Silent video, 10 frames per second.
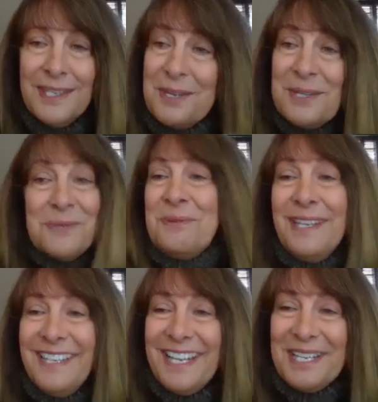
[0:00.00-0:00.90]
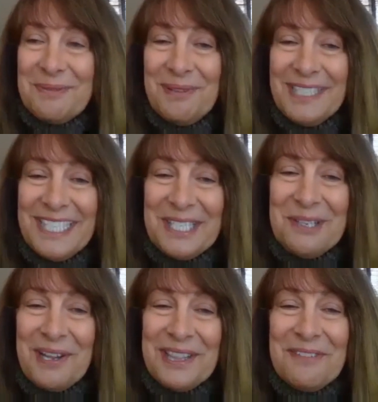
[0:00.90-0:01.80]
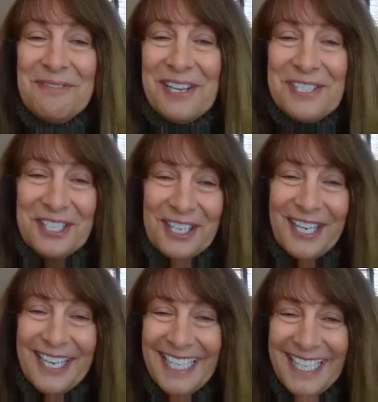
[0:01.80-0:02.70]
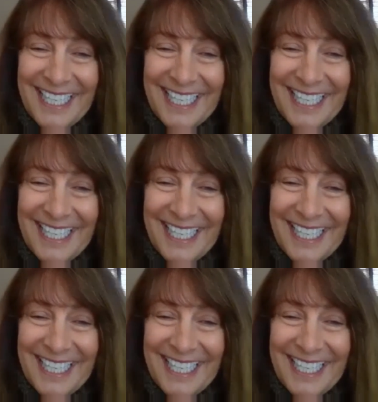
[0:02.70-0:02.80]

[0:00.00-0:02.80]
So it's been quite the adventure.